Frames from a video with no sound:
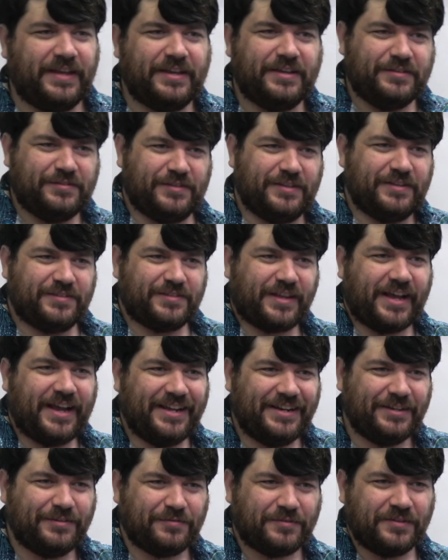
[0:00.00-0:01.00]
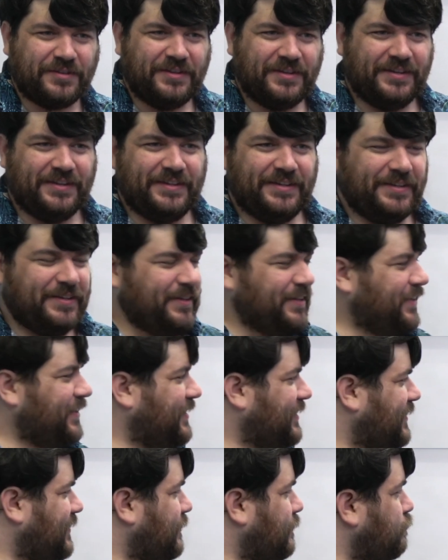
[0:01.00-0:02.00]
is this kind of
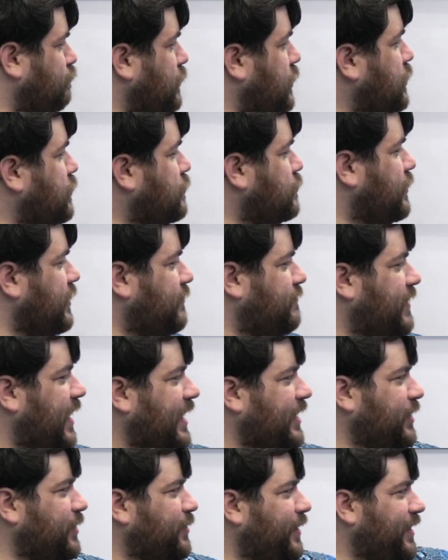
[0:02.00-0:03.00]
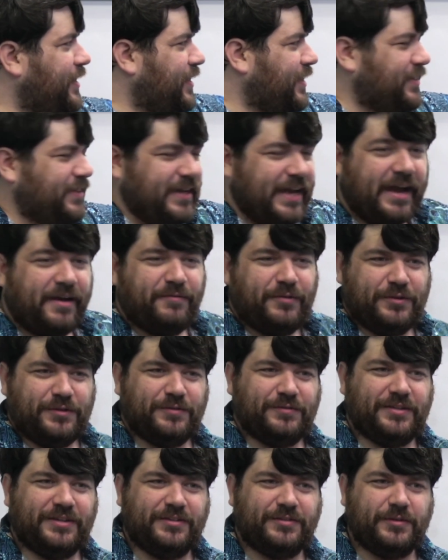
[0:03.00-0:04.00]
mu evaluated at the average
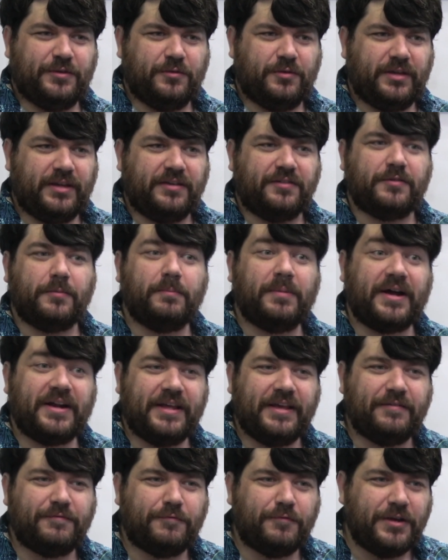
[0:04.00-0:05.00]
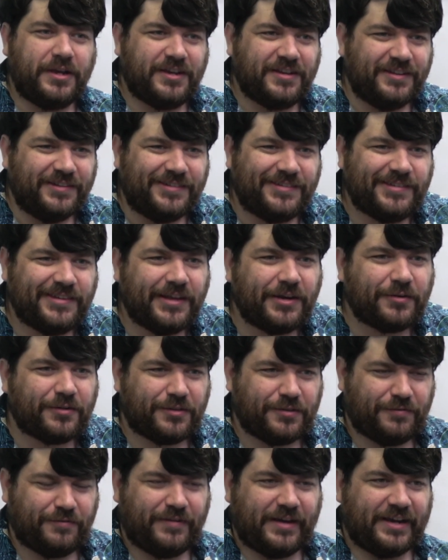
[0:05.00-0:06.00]
of these two things. But if we
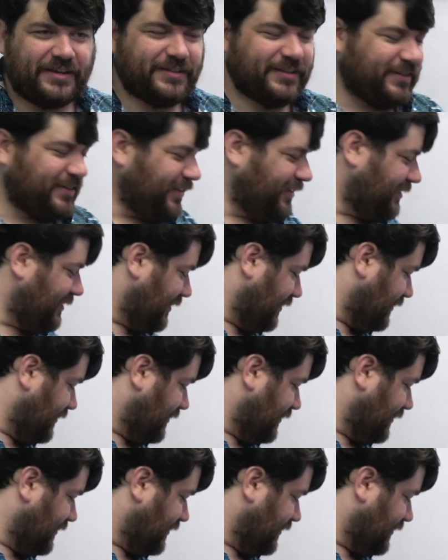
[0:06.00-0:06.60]
consider the fact that these